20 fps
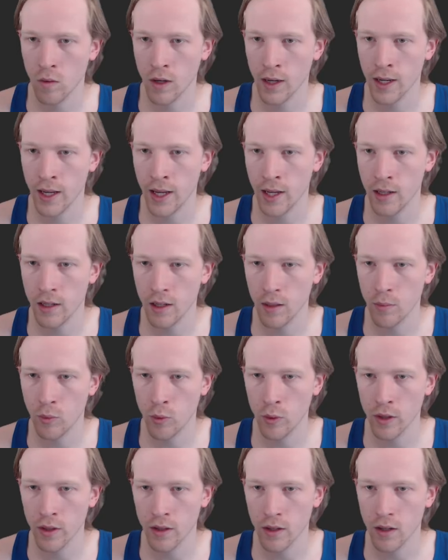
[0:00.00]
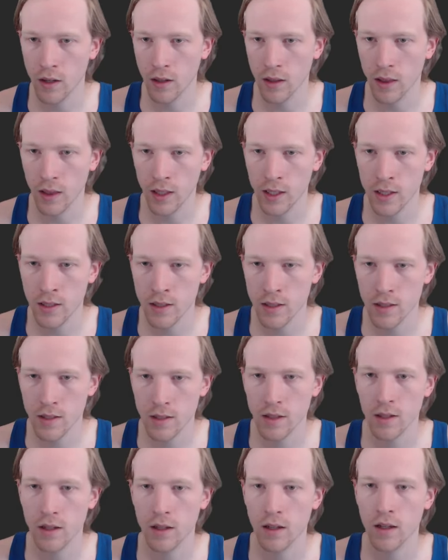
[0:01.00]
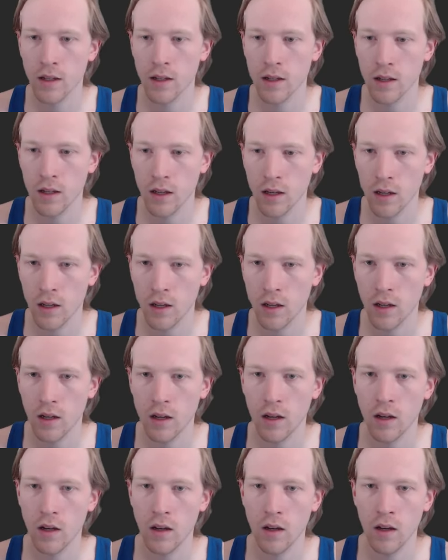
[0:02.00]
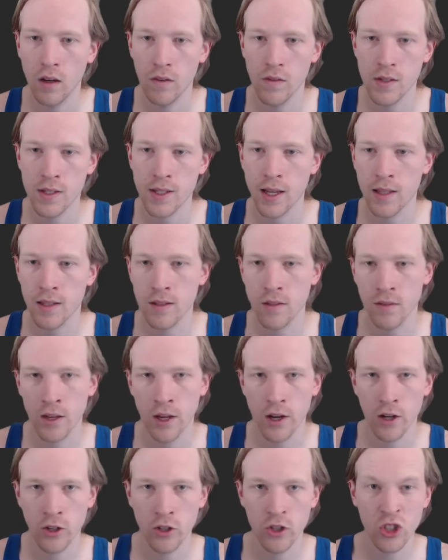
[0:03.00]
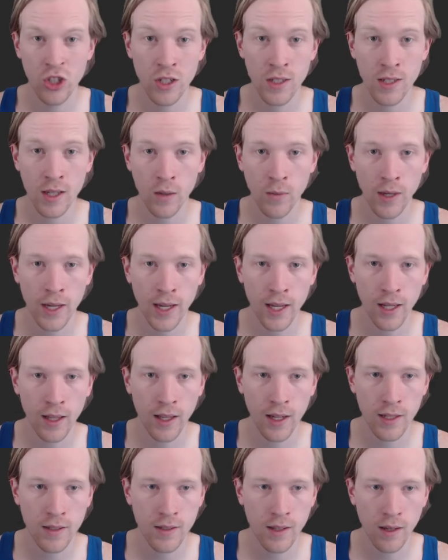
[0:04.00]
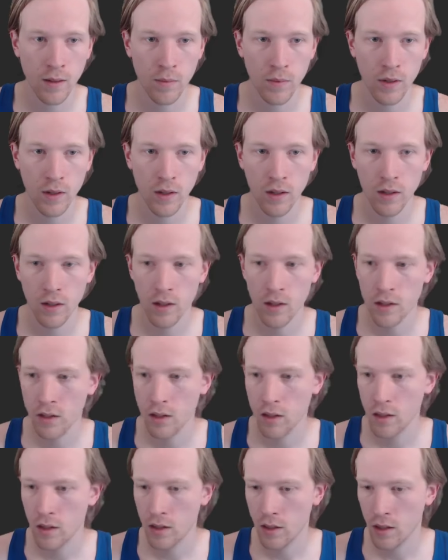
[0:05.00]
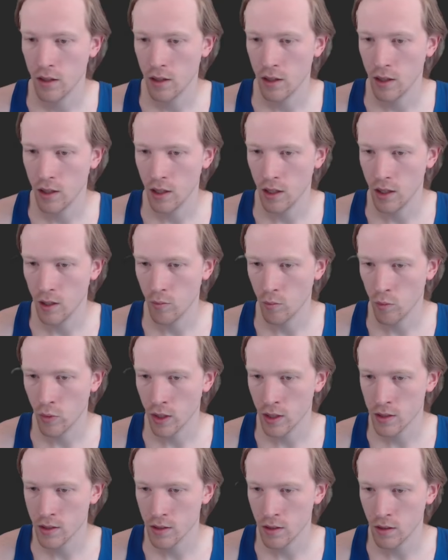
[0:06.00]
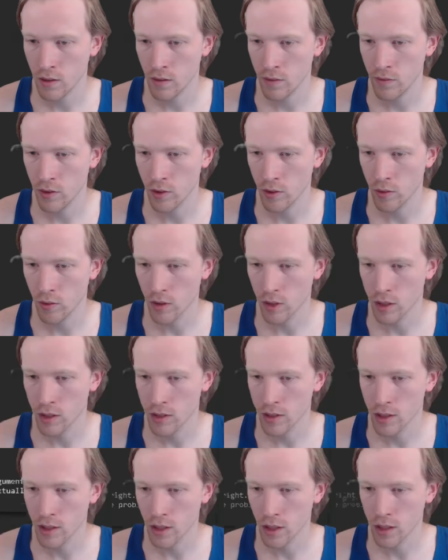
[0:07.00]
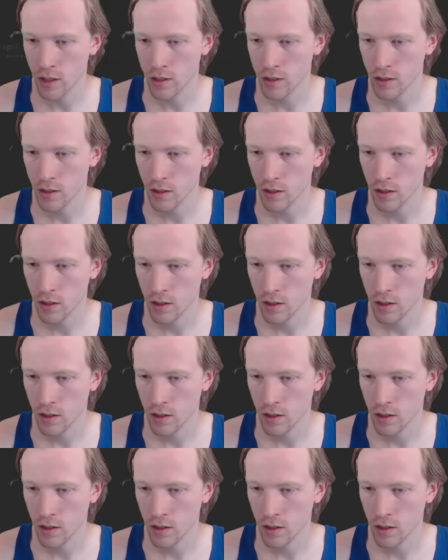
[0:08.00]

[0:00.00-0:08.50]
I'm going to end up with our list of sets of characters, just like we had it last time. Rest of the rucksacks.